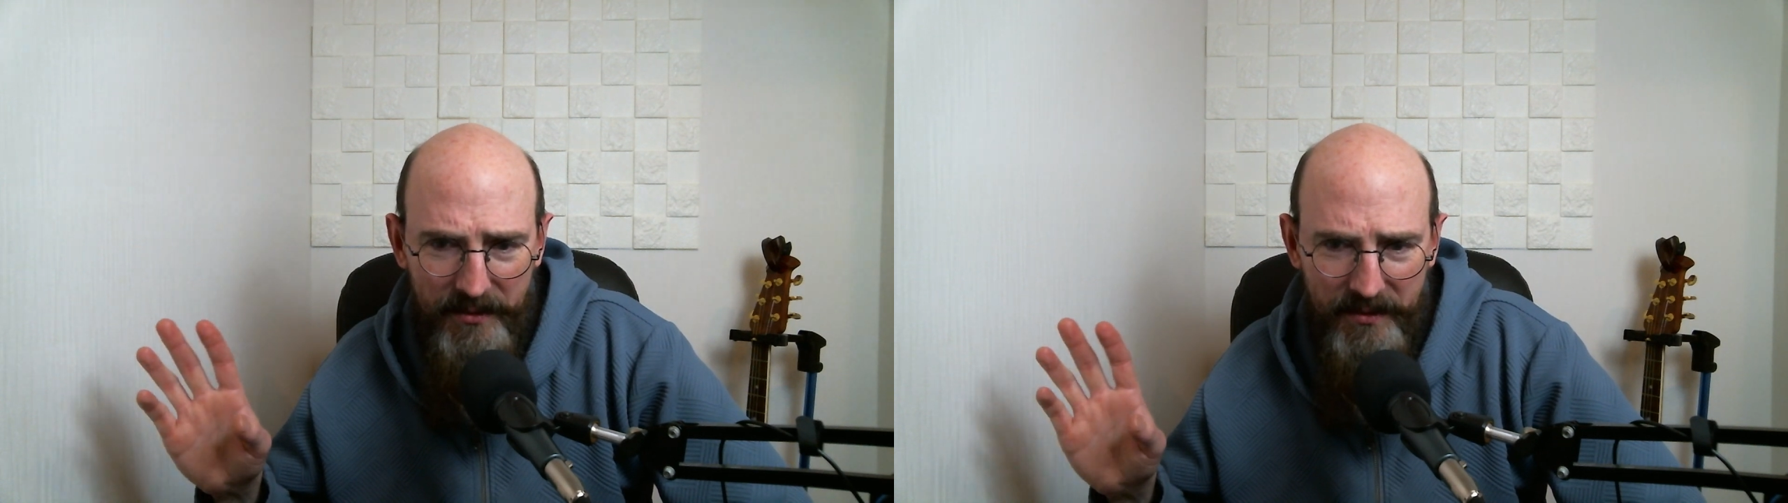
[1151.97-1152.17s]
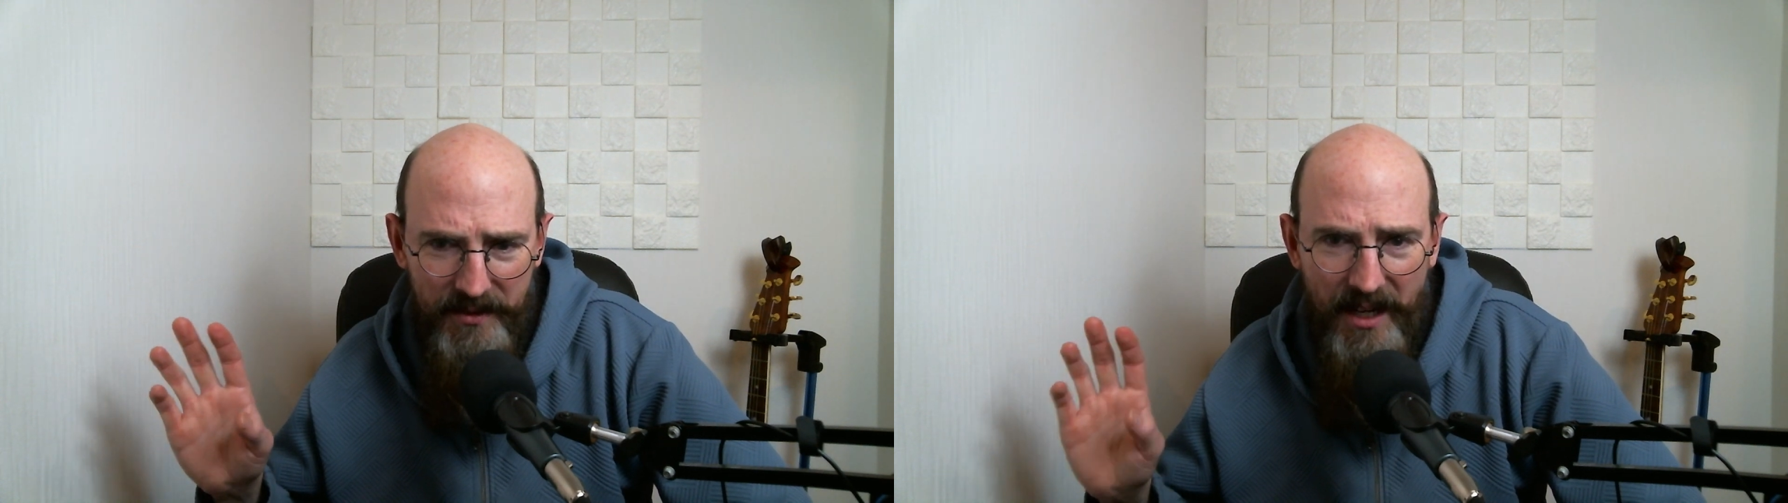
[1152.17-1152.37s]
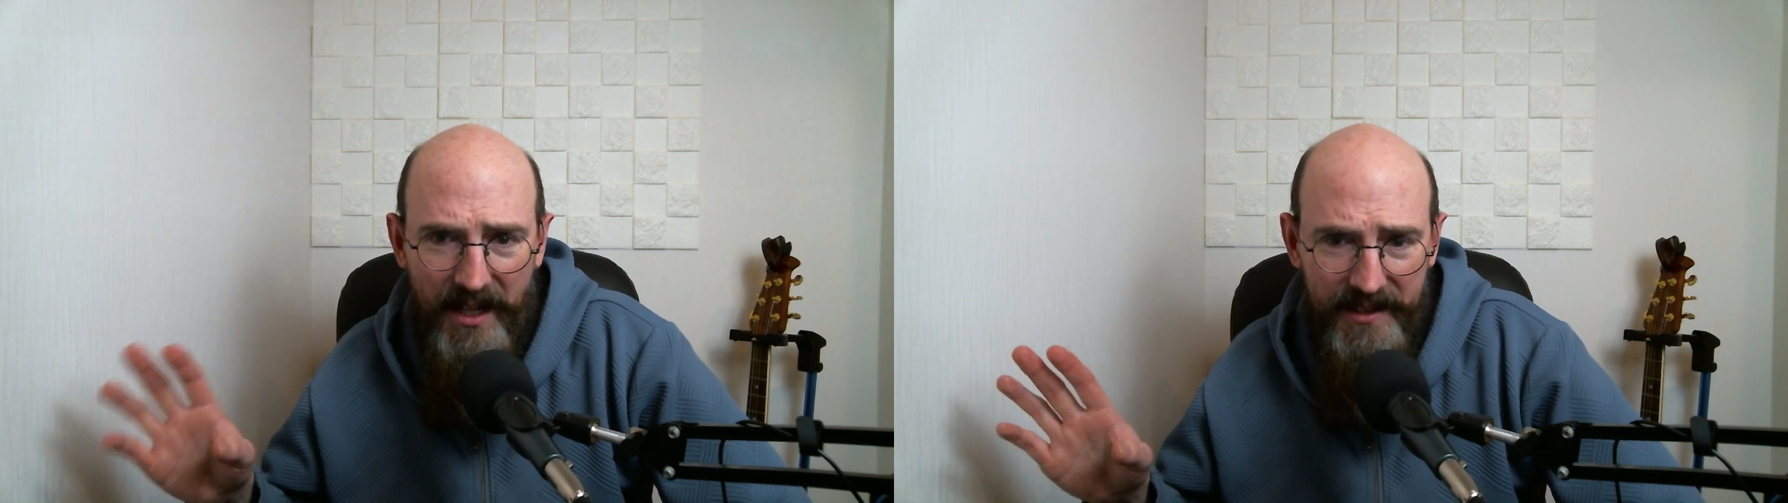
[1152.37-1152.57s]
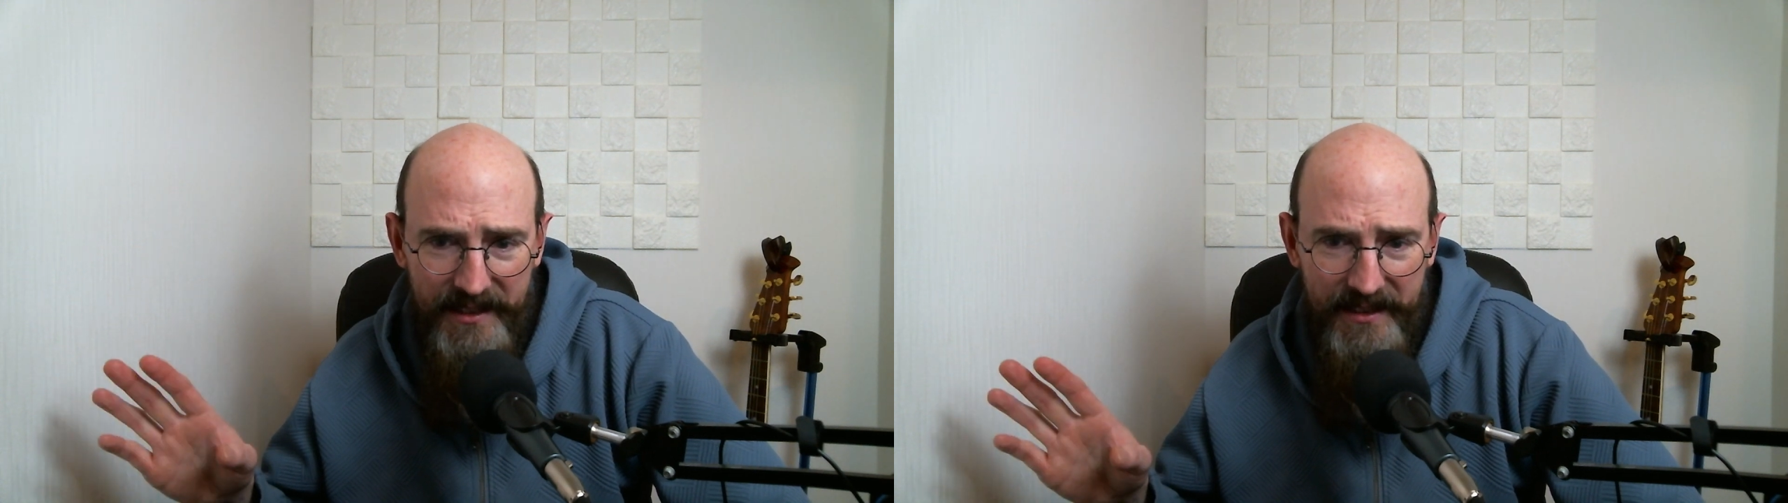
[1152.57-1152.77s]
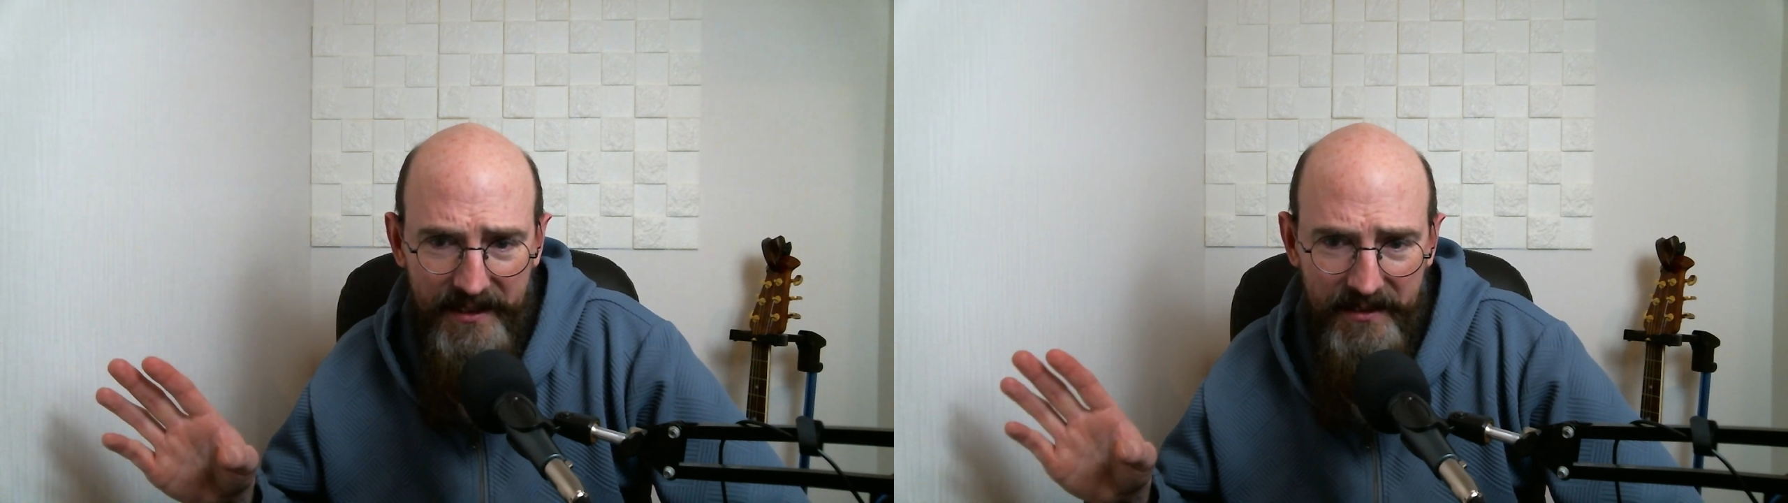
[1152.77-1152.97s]

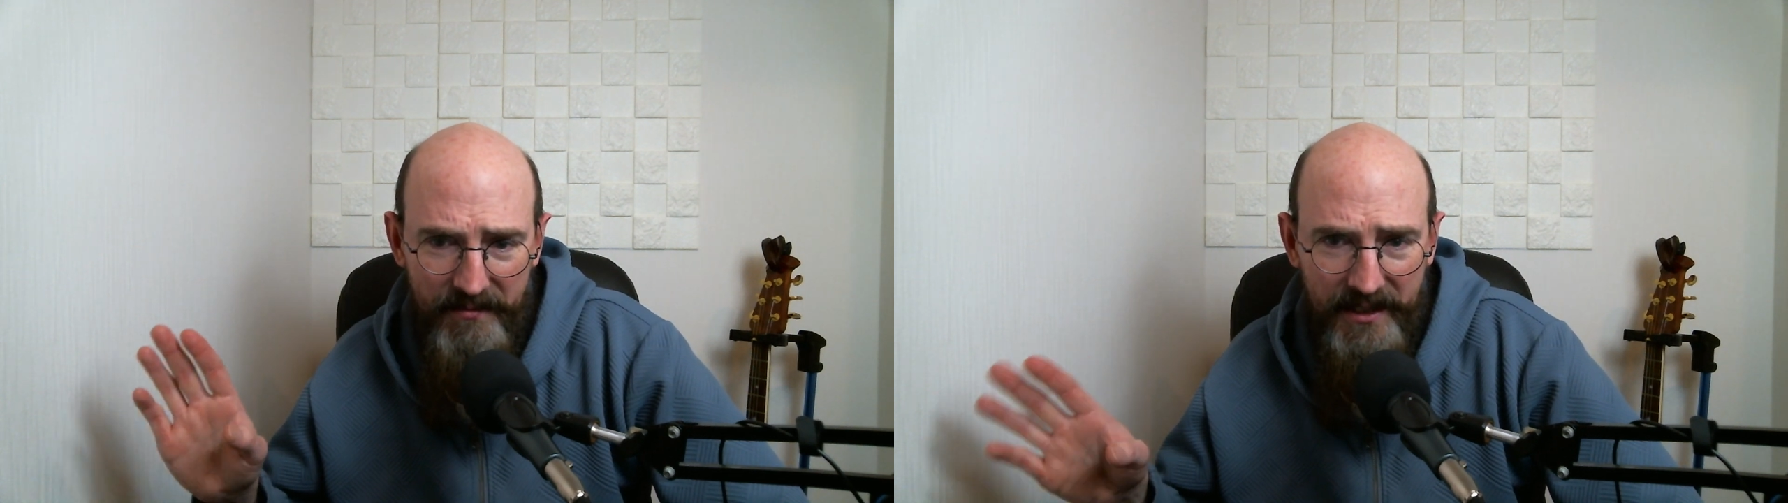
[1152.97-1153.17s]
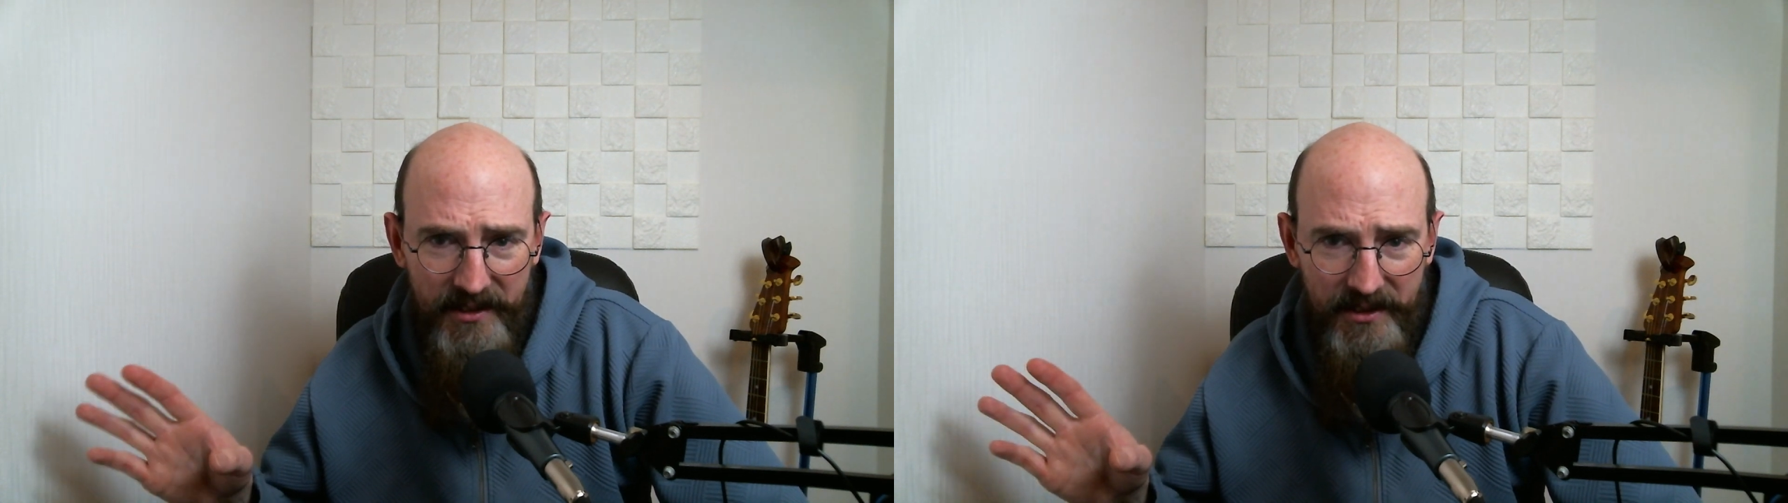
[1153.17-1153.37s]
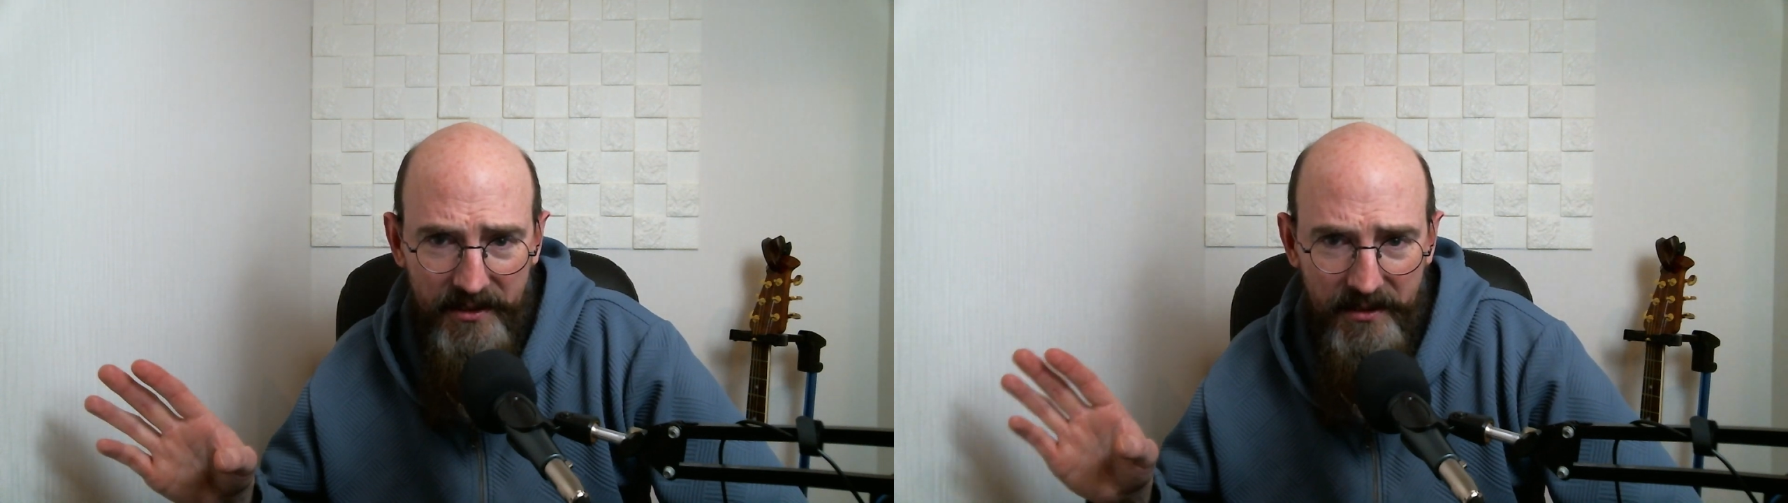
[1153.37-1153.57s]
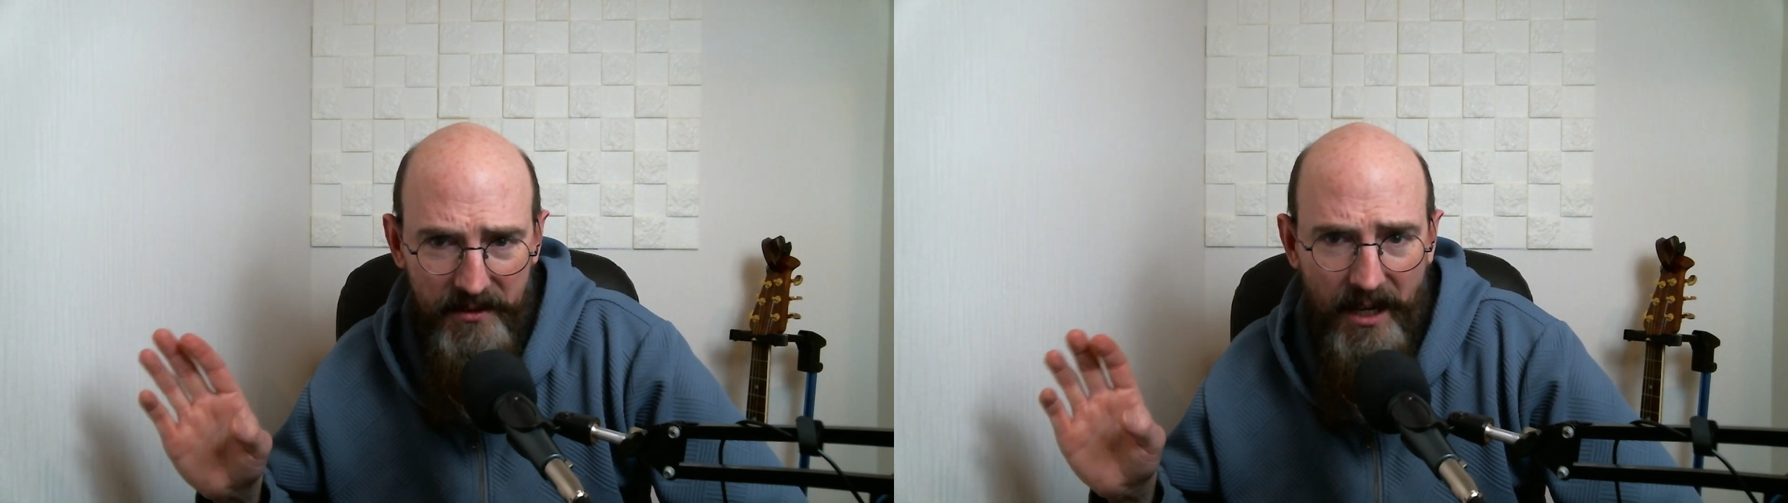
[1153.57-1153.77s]
kanji renshu,